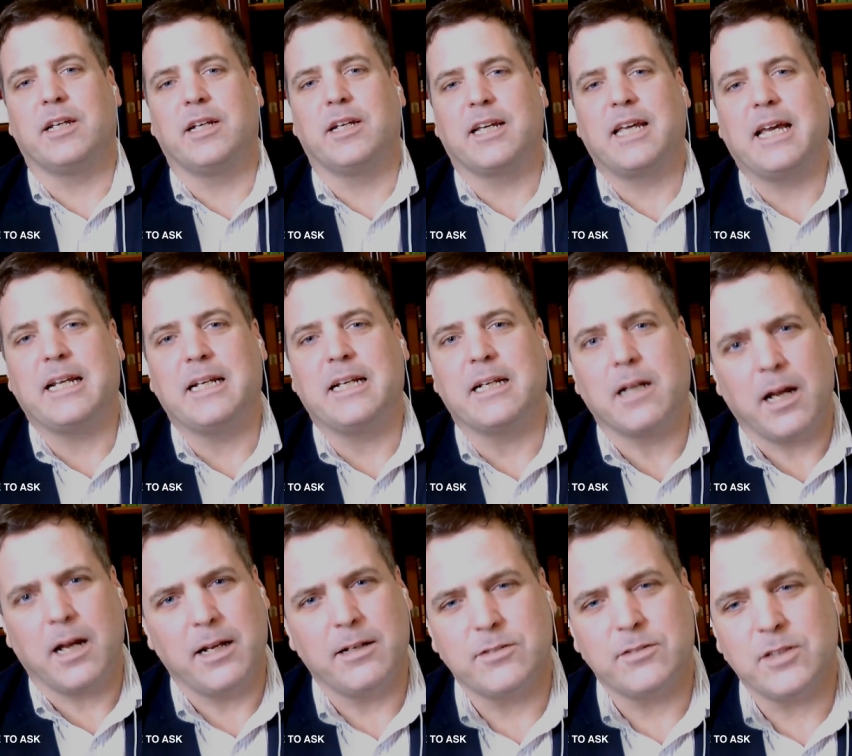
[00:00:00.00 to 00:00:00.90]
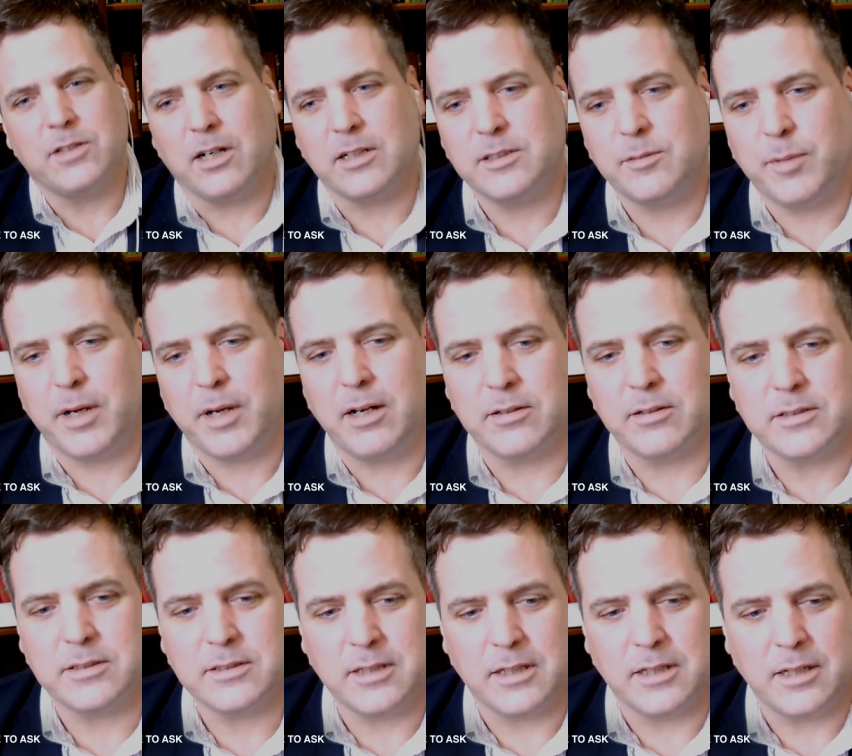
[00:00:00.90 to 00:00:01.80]
and again, it kind of talks
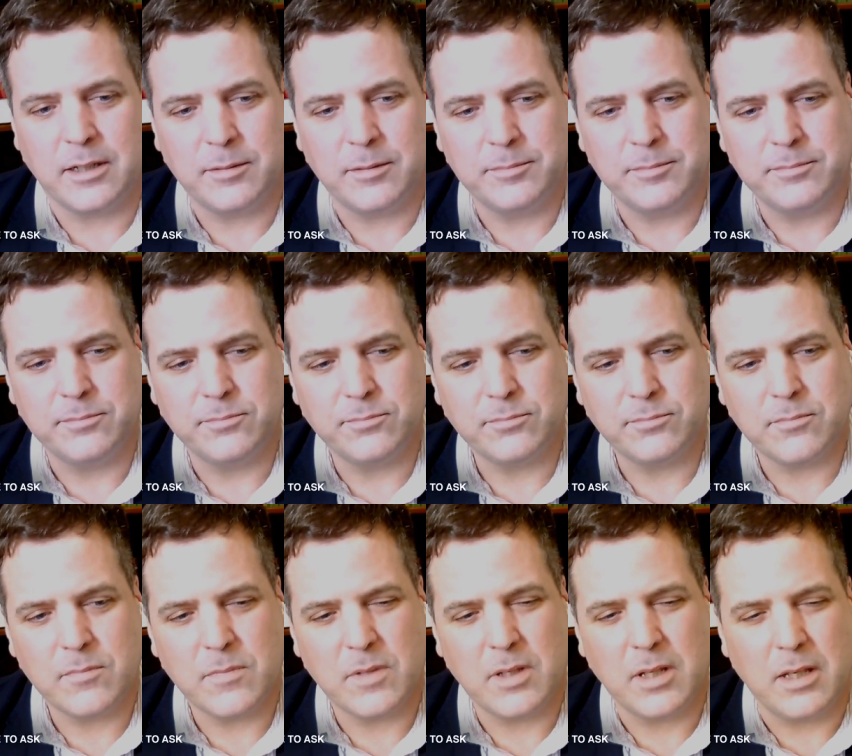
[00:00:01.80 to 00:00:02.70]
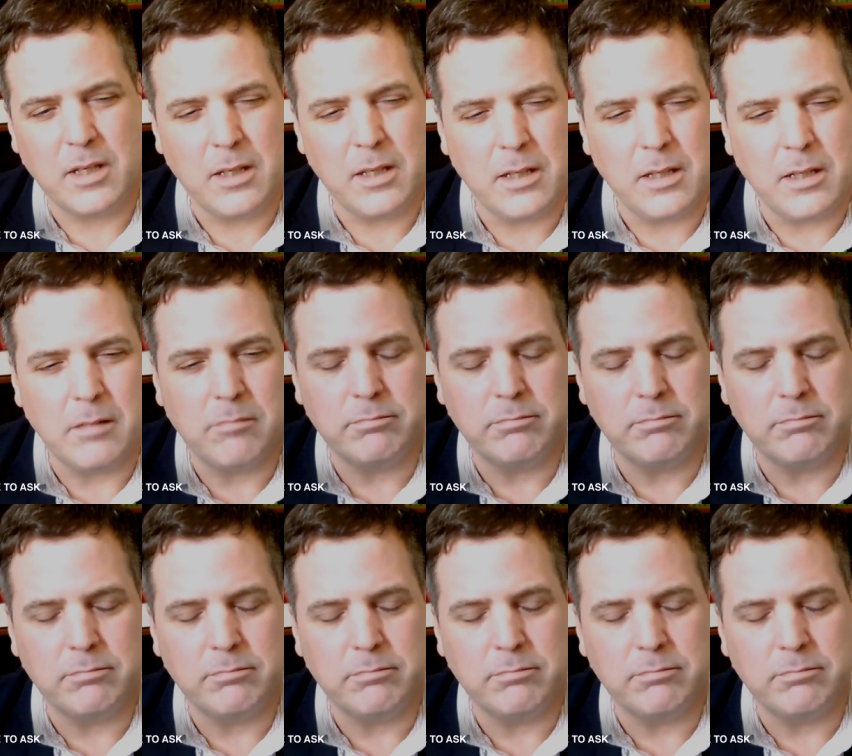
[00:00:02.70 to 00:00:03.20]
about um, the